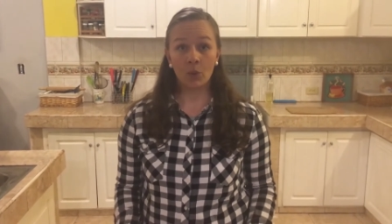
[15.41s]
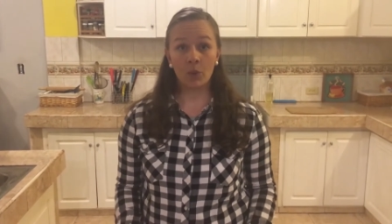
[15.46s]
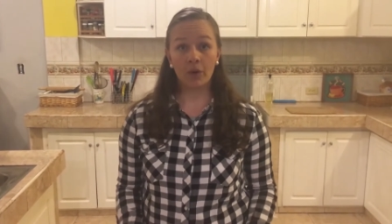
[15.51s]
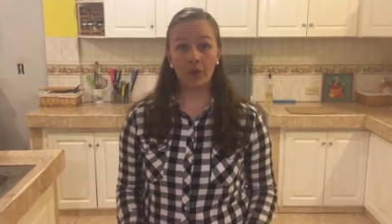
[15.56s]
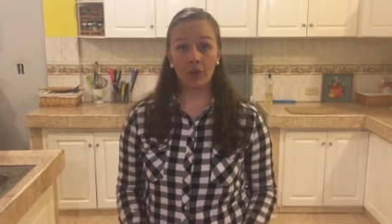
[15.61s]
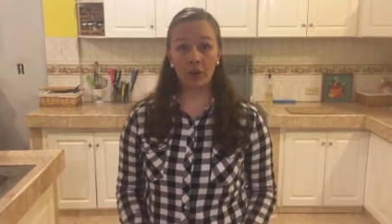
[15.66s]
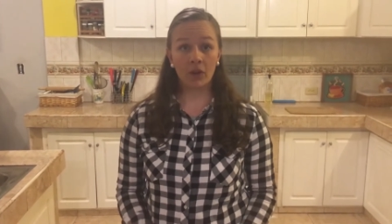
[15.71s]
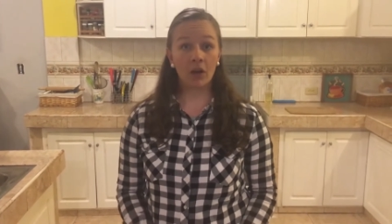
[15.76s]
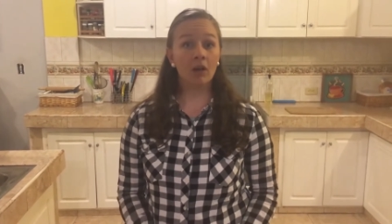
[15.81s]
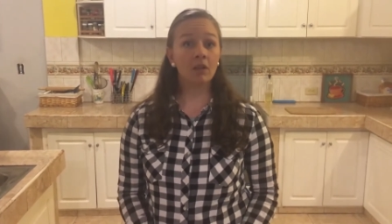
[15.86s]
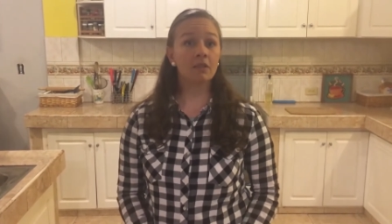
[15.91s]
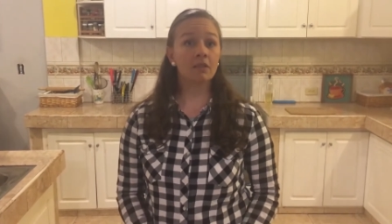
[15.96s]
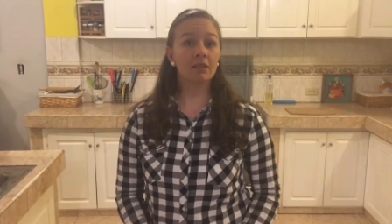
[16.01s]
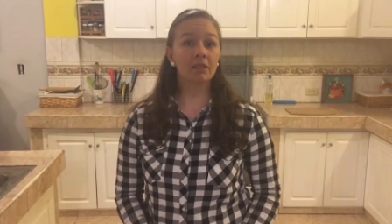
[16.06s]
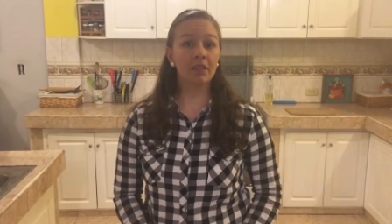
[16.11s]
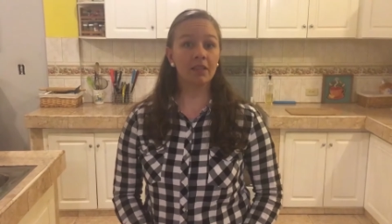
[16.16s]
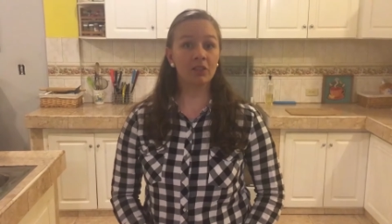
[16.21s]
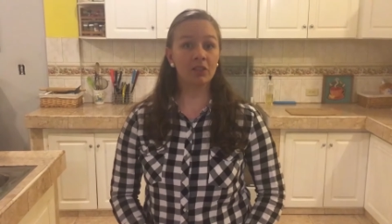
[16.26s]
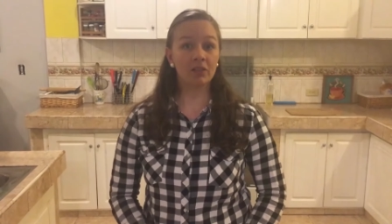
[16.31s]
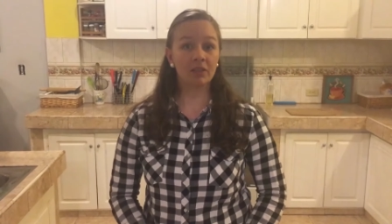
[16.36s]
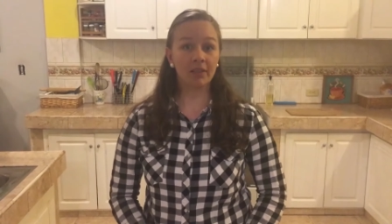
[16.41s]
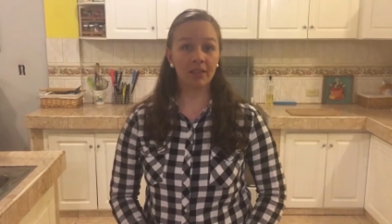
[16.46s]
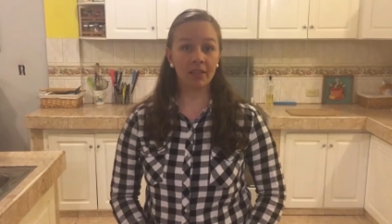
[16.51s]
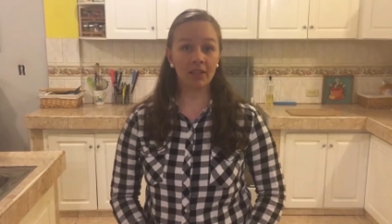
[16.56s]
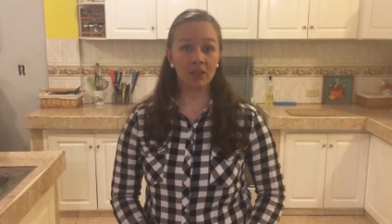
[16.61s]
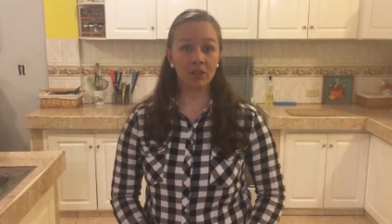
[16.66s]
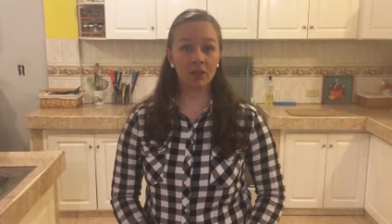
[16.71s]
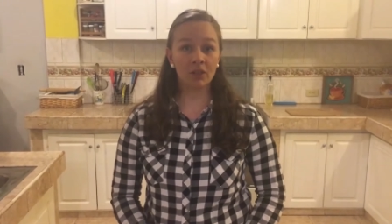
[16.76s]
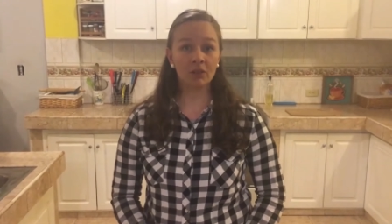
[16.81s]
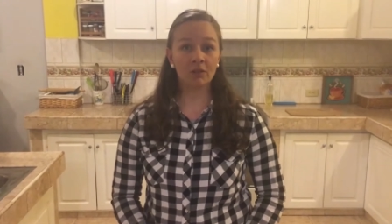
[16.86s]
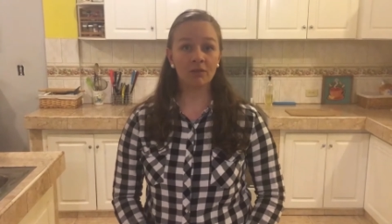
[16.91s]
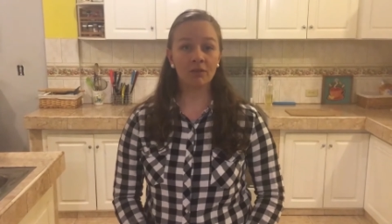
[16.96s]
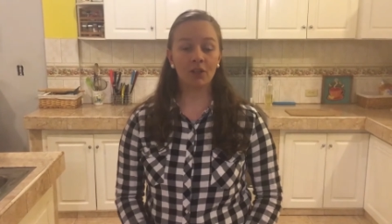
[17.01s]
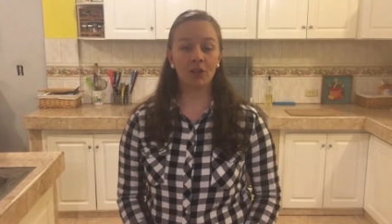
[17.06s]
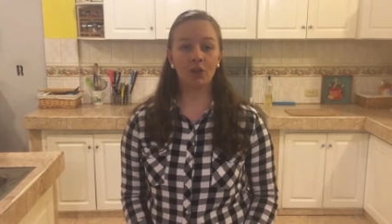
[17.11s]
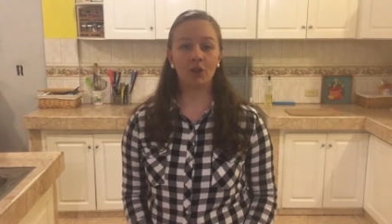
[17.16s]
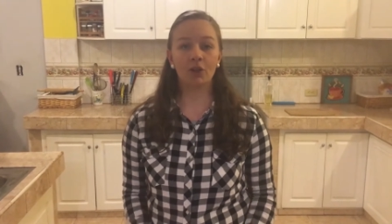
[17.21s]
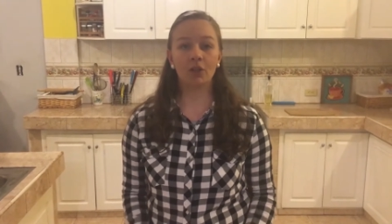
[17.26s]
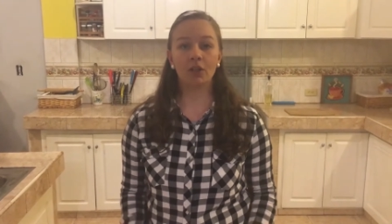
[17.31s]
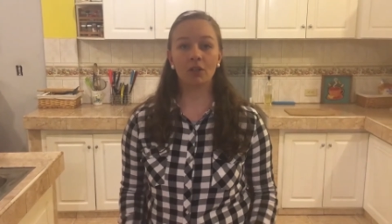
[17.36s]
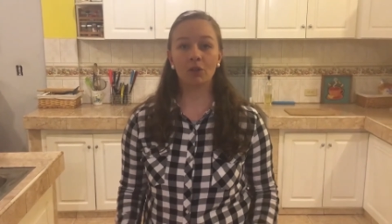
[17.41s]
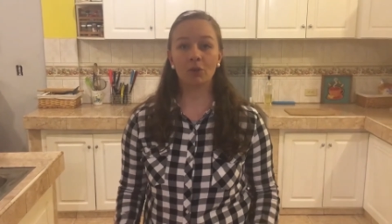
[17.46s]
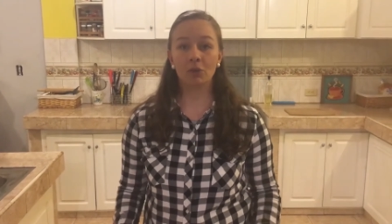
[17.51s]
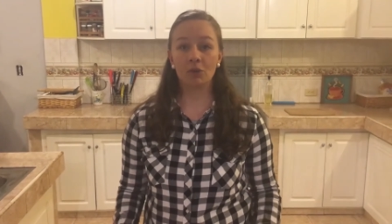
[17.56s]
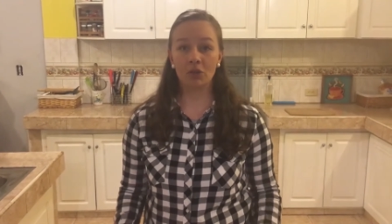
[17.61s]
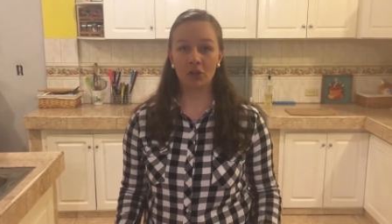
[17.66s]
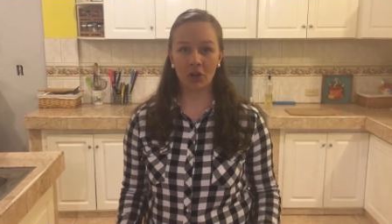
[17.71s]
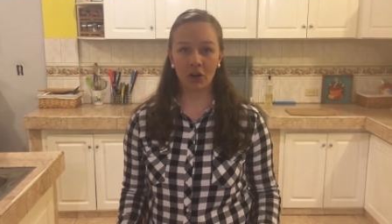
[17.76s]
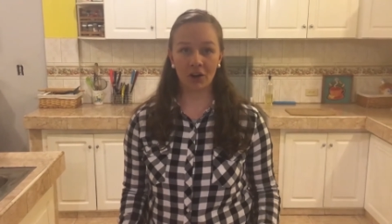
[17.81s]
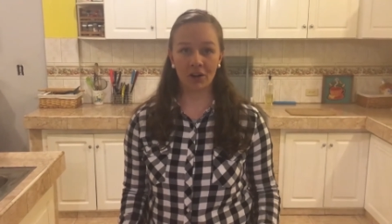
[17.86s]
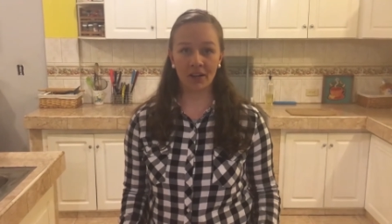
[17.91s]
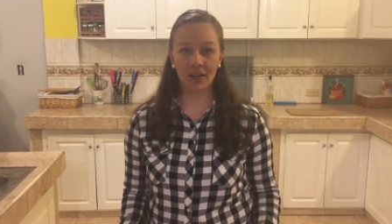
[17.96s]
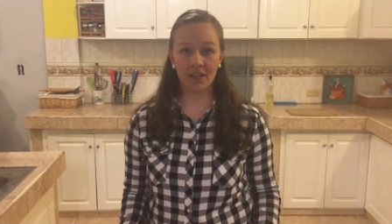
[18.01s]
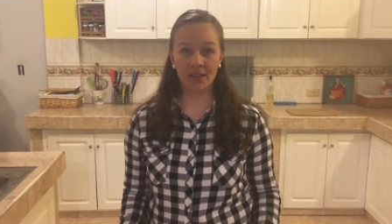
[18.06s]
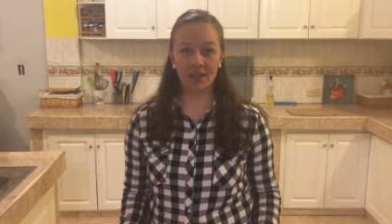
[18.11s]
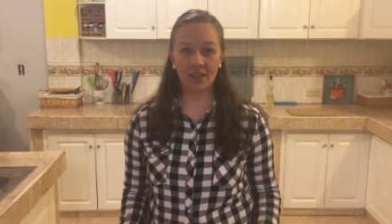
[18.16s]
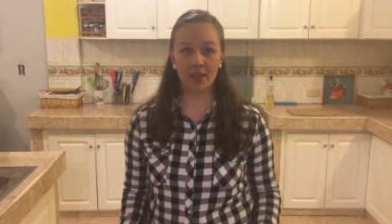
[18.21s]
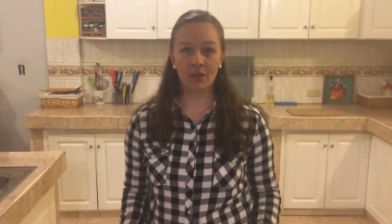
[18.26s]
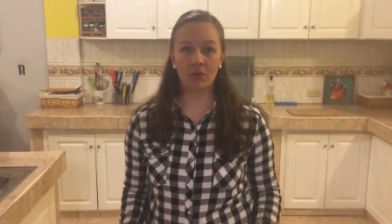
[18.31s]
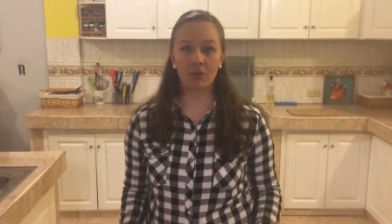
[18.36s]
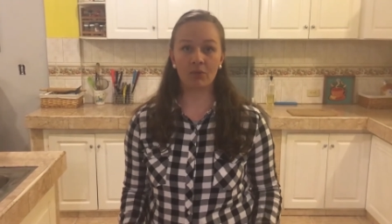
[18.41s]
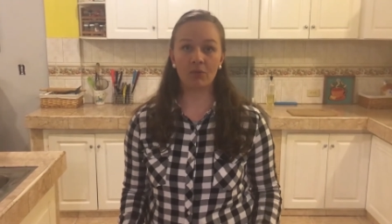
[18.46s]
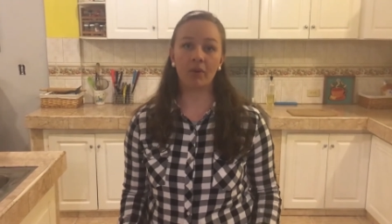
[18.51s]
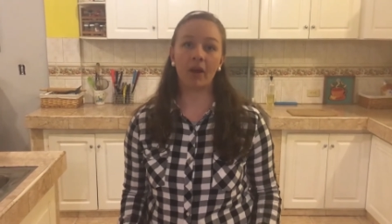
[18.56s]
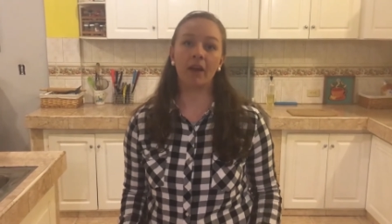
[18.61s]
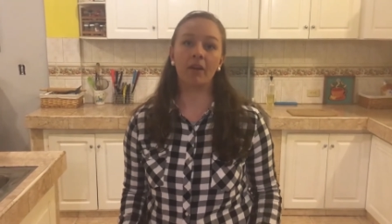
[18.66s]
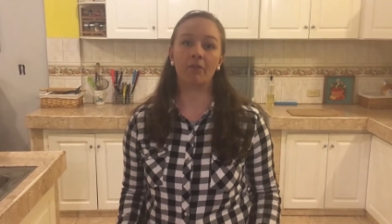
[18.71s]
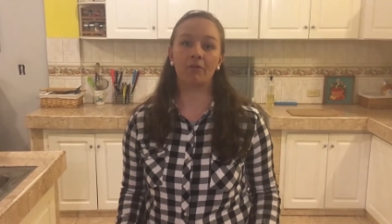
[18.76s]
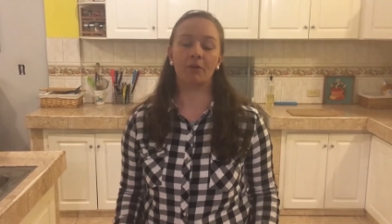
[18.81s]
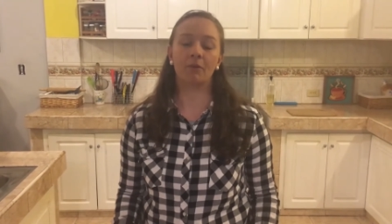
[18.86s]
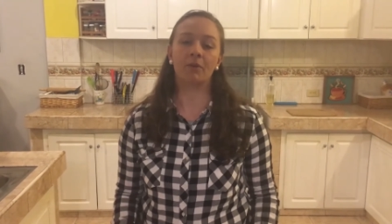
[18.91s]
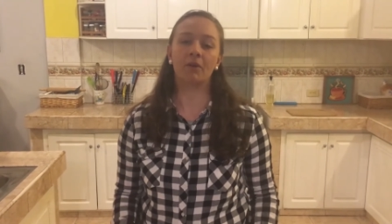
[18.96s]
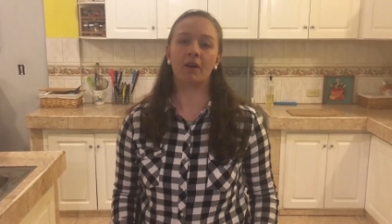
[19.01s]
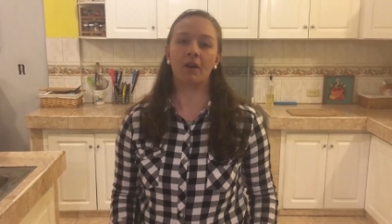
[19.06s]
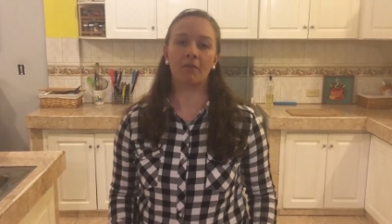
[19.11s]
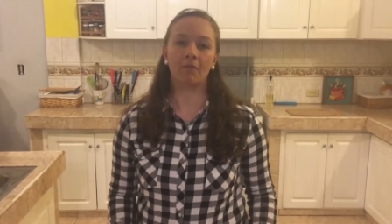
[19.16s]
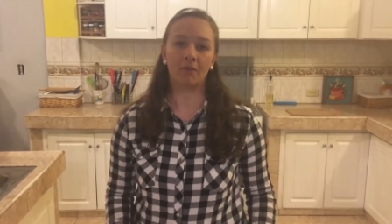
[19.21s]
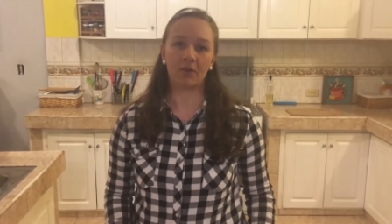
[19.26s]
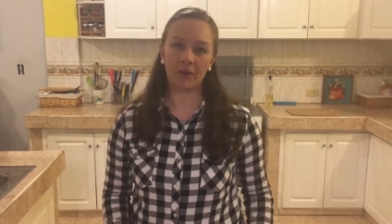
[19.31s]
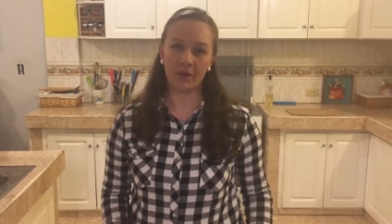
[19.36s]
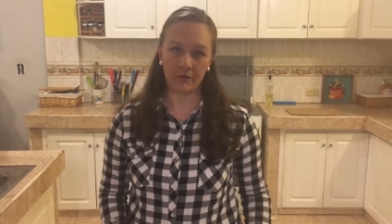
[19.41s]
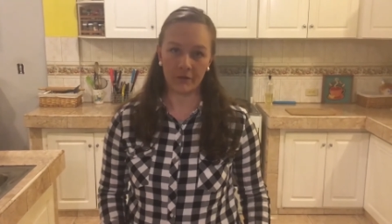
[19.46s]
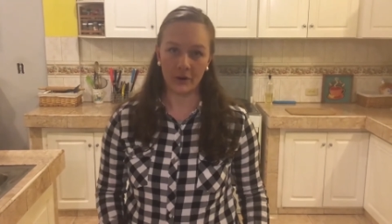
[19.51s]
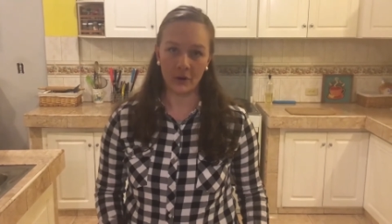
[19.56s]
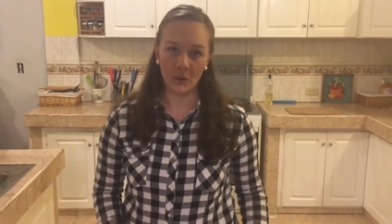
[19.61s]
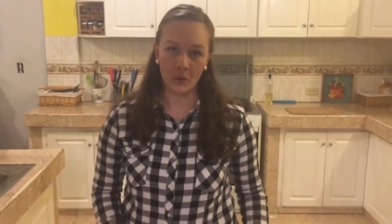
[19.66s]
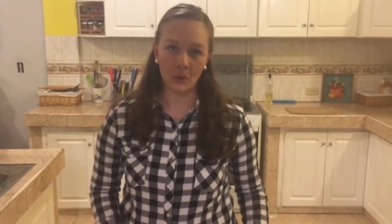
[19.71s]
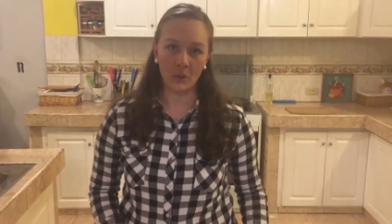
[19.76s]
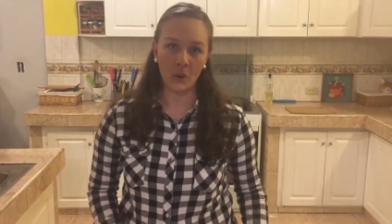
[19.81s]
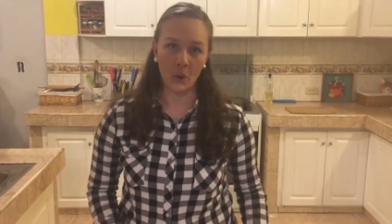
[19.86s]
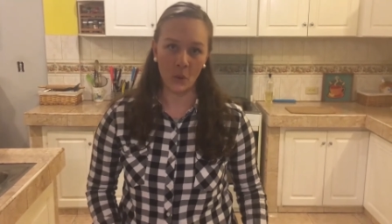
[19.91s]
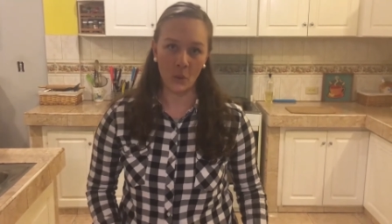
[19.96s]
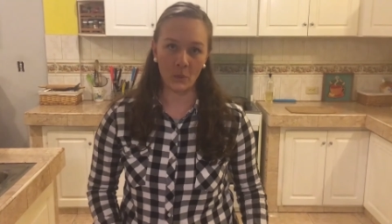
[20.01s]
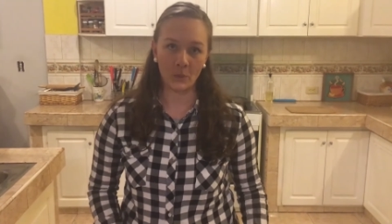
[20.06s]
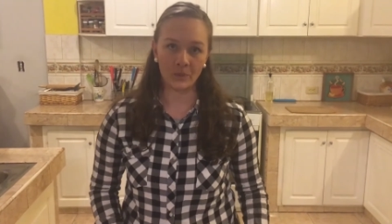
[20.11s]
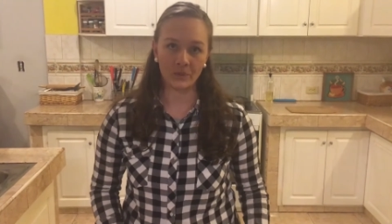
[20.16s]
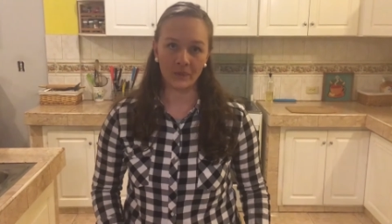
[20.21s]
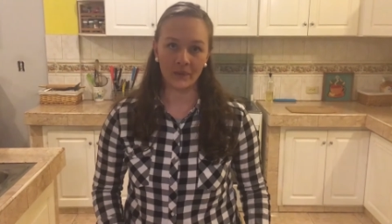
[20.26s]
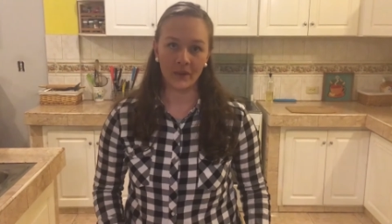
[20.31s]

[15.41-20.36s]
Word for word: With a constellation lantern, you can do stargazing right from the comfort of your own home.